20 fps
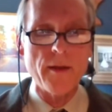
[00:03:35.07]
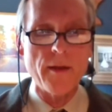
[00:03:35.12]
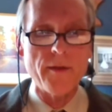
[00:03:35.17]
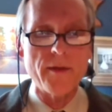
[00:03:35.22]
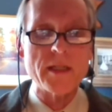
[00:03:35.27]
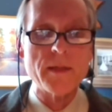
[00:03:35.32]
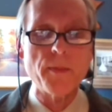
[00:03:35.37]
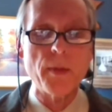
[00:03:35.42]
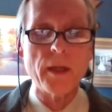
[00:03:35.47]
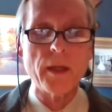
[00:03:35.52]

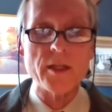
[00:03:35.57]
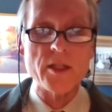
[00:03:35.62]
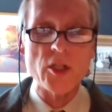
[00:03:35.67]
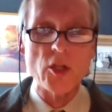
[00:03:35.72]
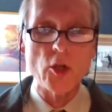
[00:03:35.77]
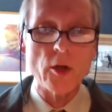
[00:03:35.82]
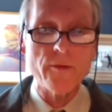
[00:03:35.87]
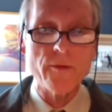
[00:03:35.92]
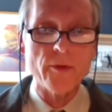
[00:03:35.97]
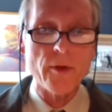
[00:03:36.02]
This bill is
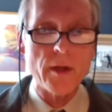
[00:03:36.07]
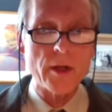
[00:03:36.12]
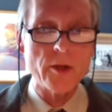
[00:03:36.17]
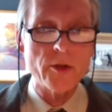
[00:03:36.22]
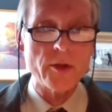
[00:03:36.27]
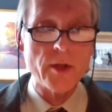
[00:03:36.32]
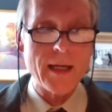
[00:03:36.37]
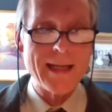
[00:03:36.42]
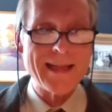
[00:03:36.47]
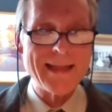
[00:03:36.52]
good for the
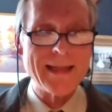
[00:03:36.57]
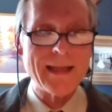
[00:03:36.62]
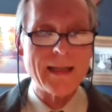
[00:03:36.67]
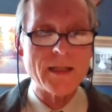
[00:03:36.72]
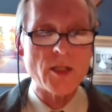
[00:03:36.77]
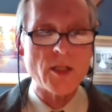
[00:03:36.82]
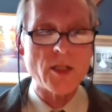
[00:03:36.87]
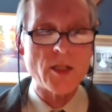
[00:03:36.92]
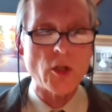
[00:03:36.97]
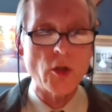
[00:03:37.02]
grid,
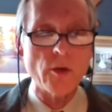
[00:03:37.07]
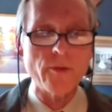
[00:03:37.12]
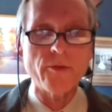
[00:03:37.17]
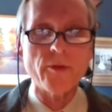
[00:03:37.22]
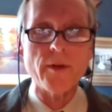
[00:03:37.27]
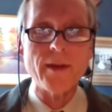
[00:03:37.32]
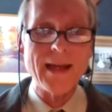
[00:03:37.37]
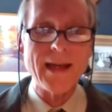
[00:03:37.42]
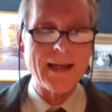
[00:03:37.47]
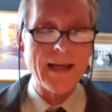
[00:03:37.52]
it's good
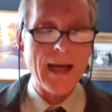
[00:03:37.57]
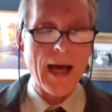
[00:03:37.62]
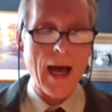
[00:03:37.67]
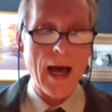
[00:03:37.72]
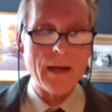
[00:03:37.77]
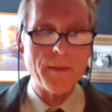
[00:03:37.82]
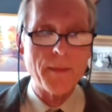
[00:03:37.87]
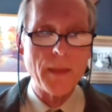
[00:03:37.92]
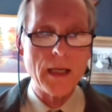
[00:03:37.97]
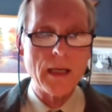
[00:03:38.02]
for the
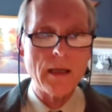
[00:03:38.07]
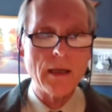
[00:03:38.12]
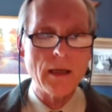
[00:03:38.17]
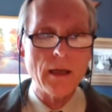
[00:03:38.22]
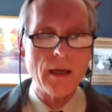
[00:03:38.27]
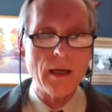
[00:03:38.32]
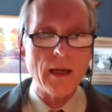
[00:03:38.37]
economy,